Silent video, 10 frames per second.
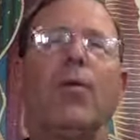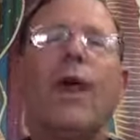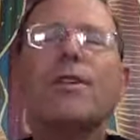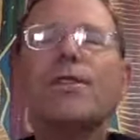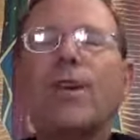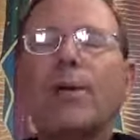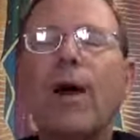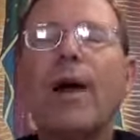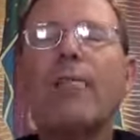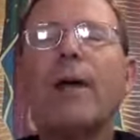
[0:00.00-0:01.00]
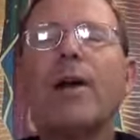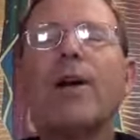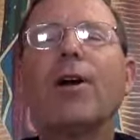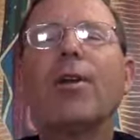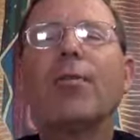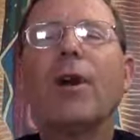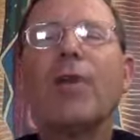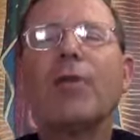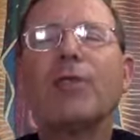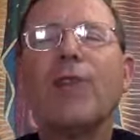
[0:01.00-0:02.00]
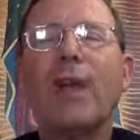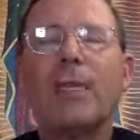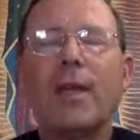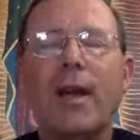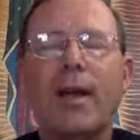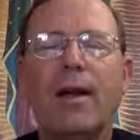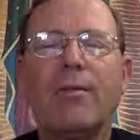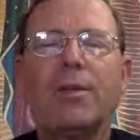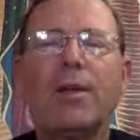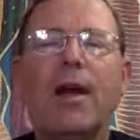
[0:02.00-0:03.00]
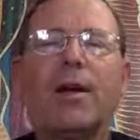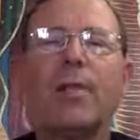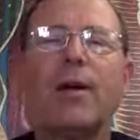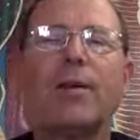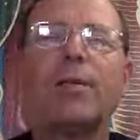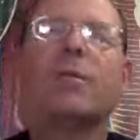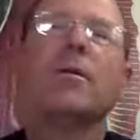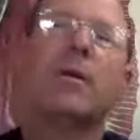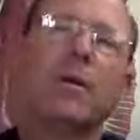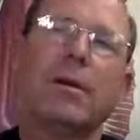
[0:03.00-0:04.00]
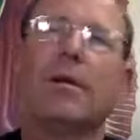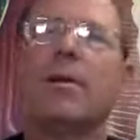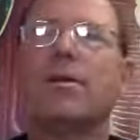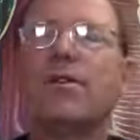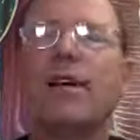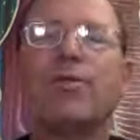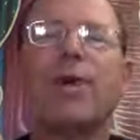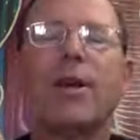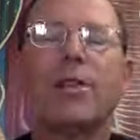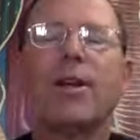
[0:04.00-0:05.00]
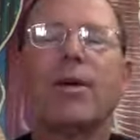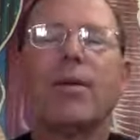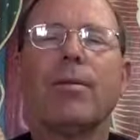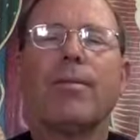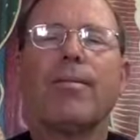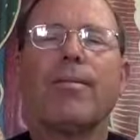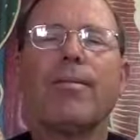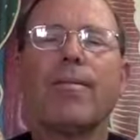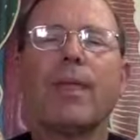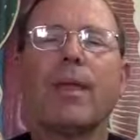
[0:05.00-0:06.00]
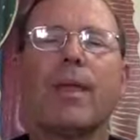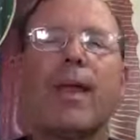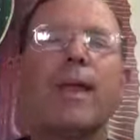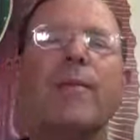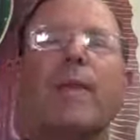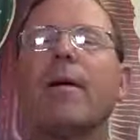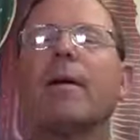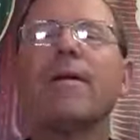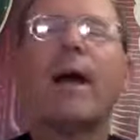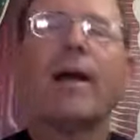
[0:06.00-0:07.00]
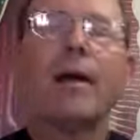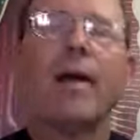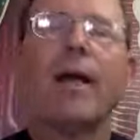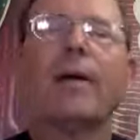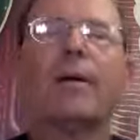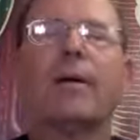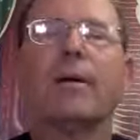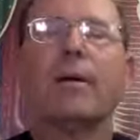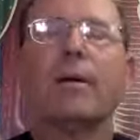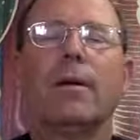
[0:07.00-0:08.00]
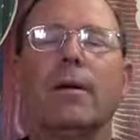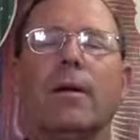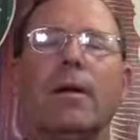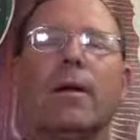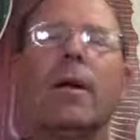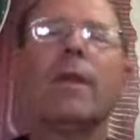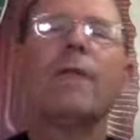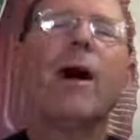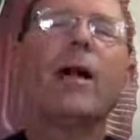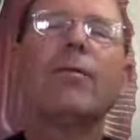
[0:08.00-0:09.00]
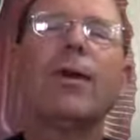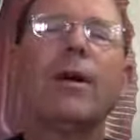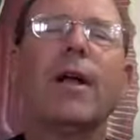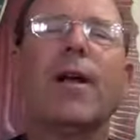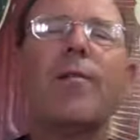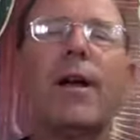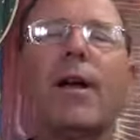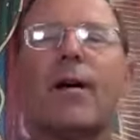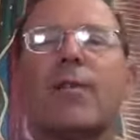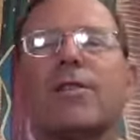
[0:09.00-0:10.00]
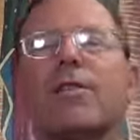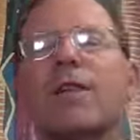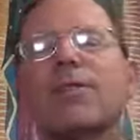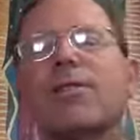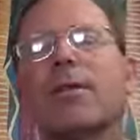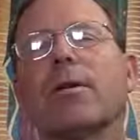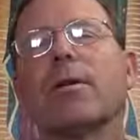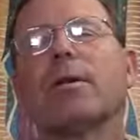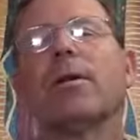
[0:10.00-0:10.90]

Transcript: Wednesday we'll have my younger brother Jim again. He was on about six weeks ago. He'll be coming back again. And the following week I'll have my younger sister,